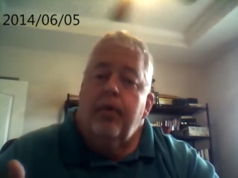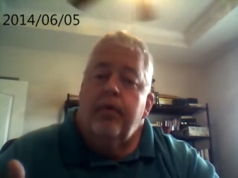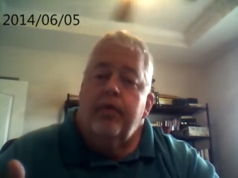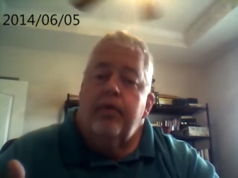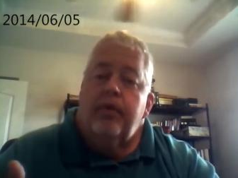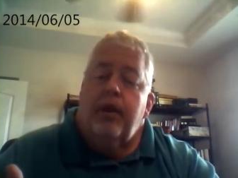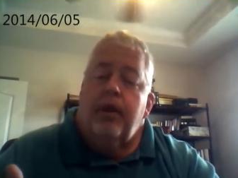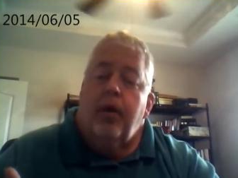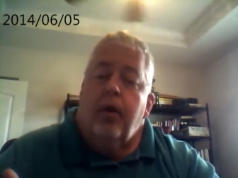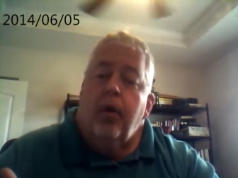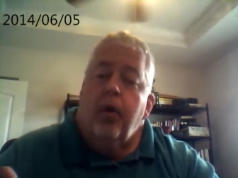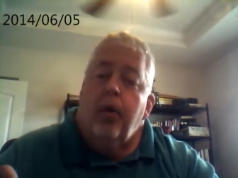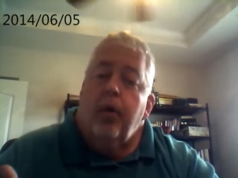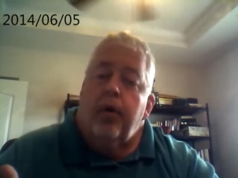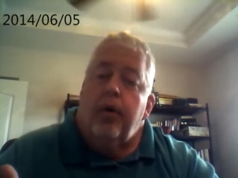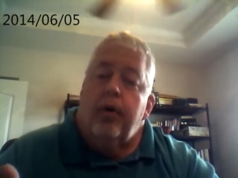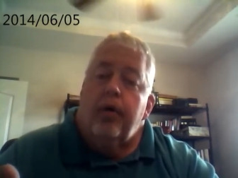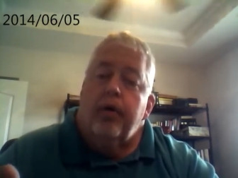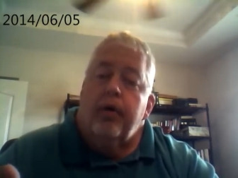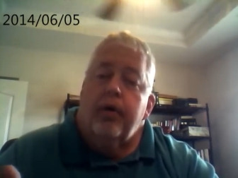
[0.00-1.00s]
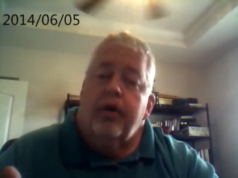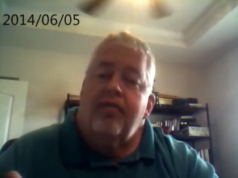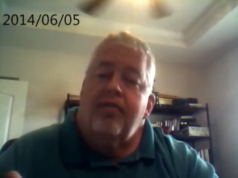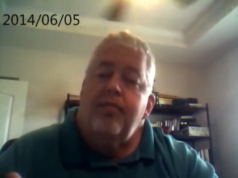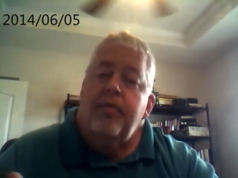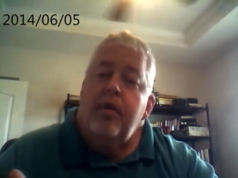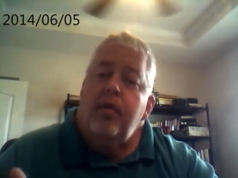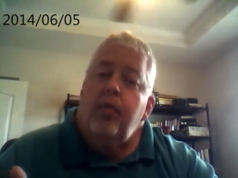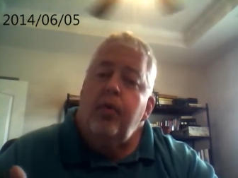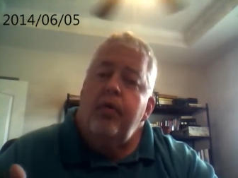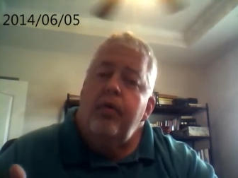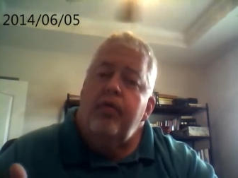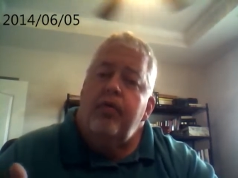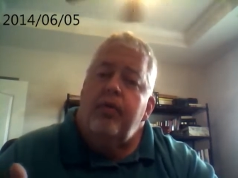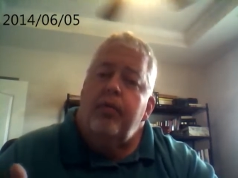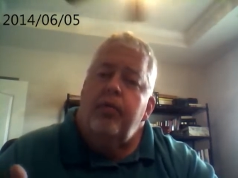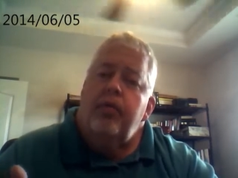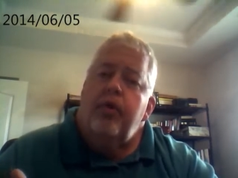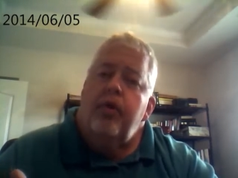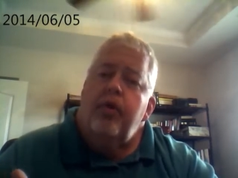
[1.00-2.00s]
Say, Lord, give me
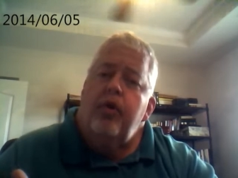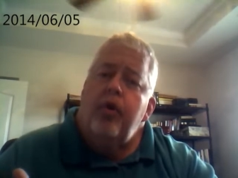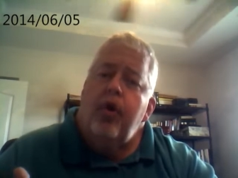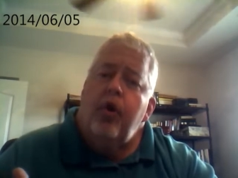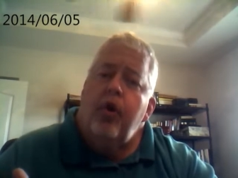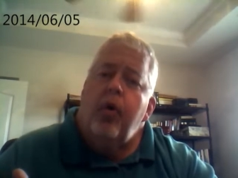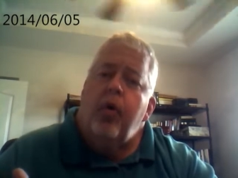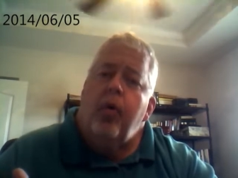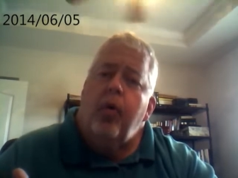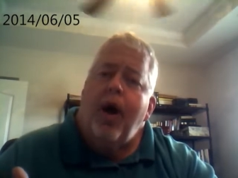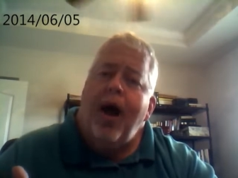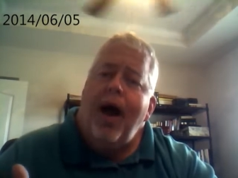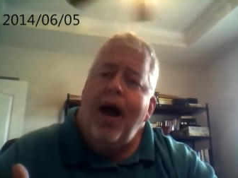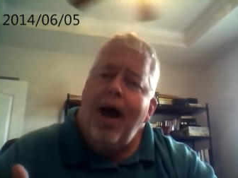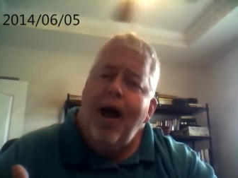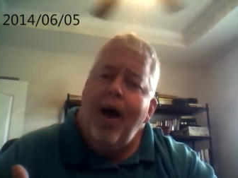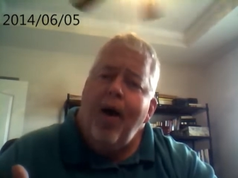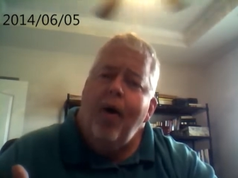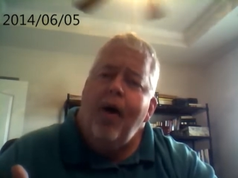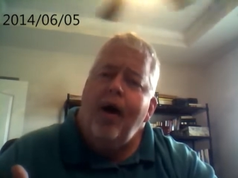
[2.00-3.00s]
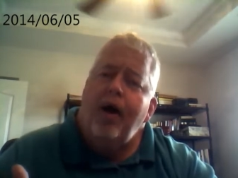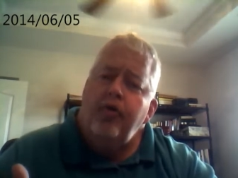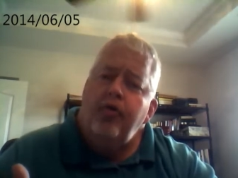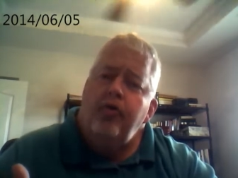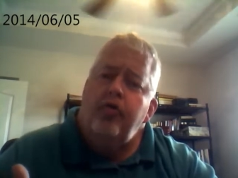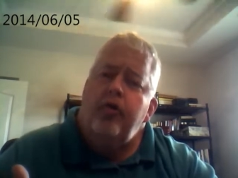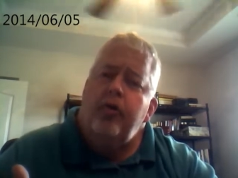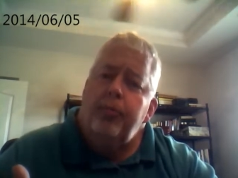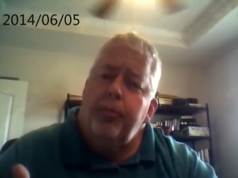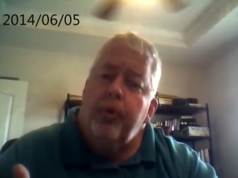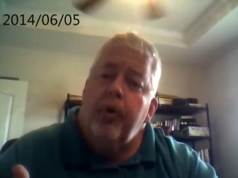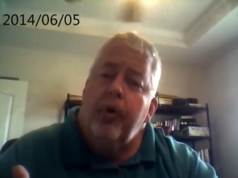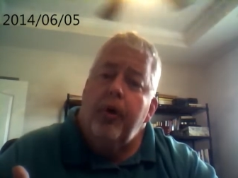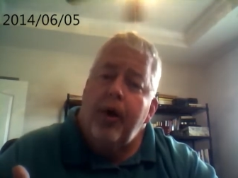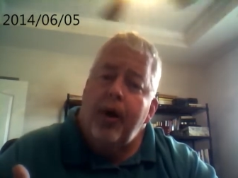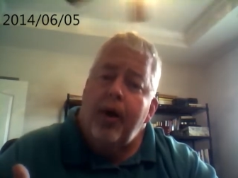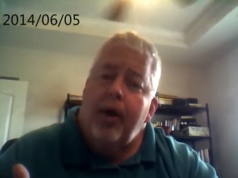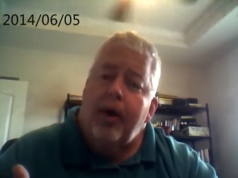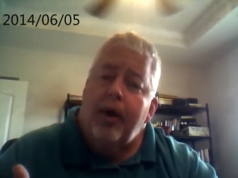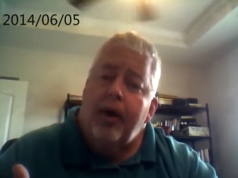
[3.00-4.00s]
wisdom to know how I should
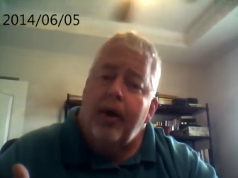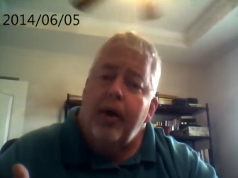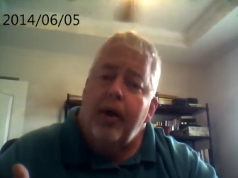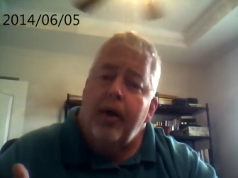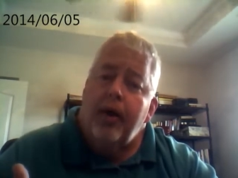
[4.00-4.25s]
pray,